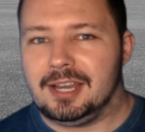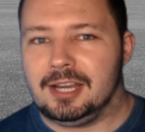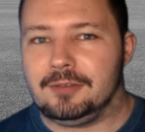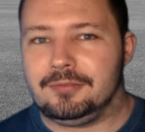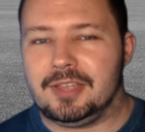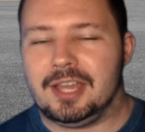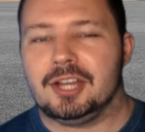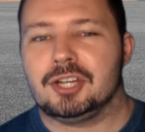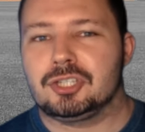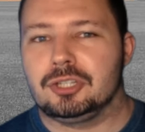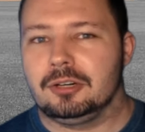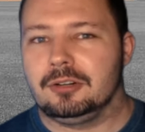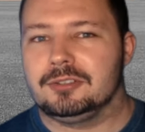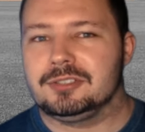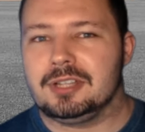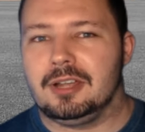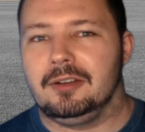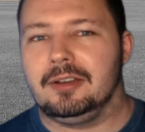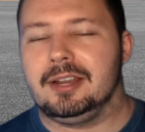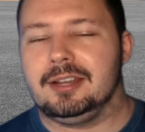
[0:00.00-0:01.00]
If their shot
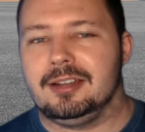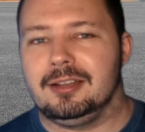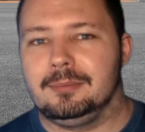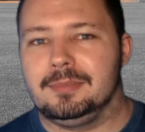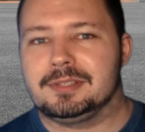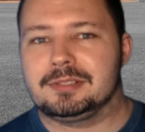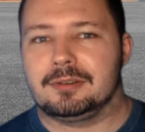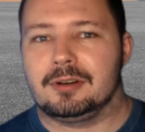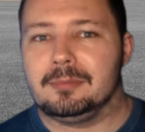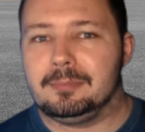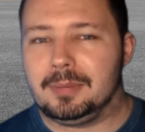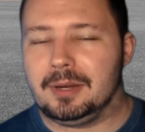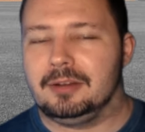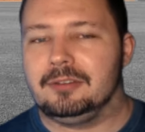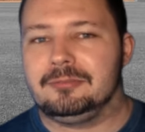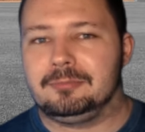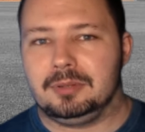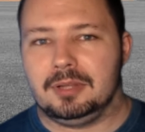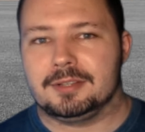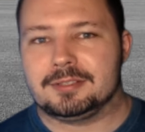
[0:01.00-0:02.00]
on target numbers are
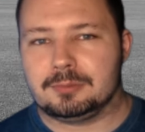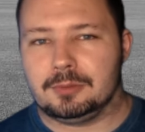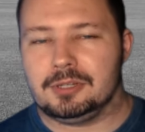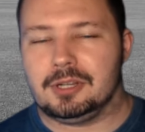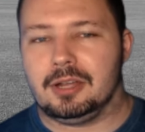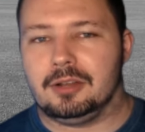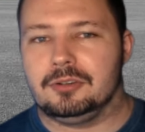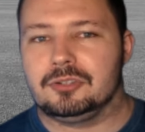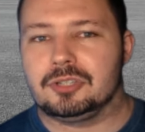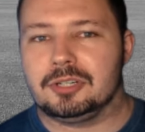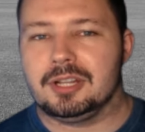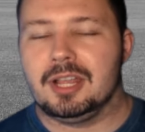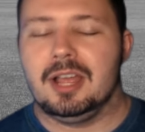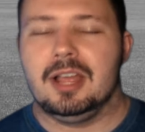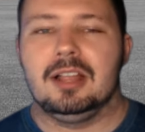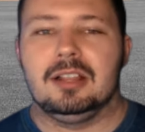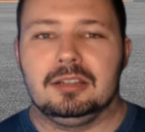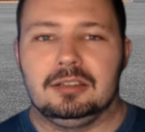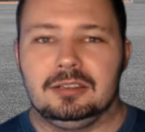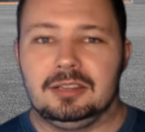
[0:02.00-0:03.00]
above plus one hundred,
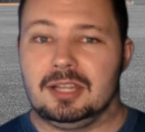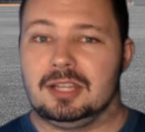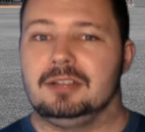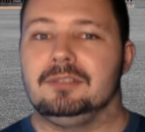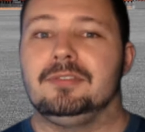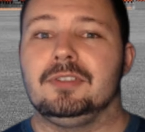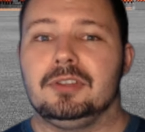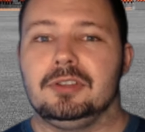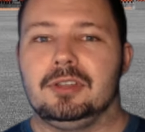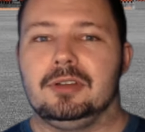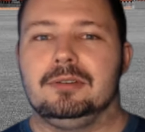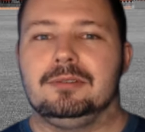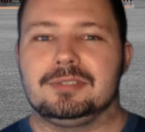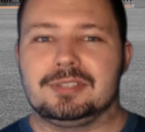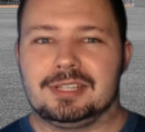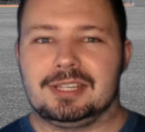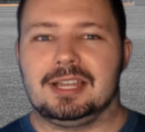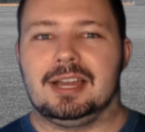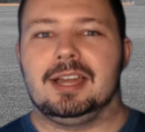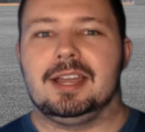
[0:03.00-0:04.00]
love
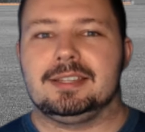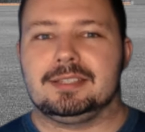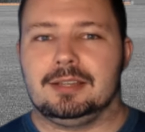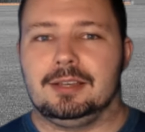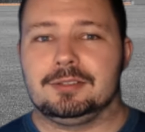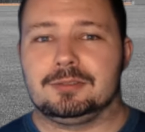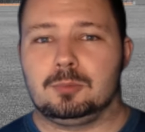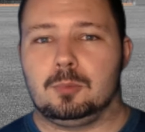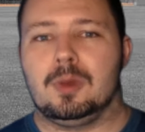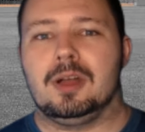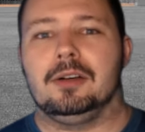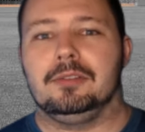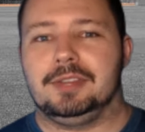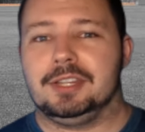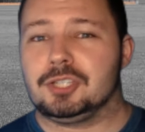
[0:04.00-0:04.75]
those guys as well.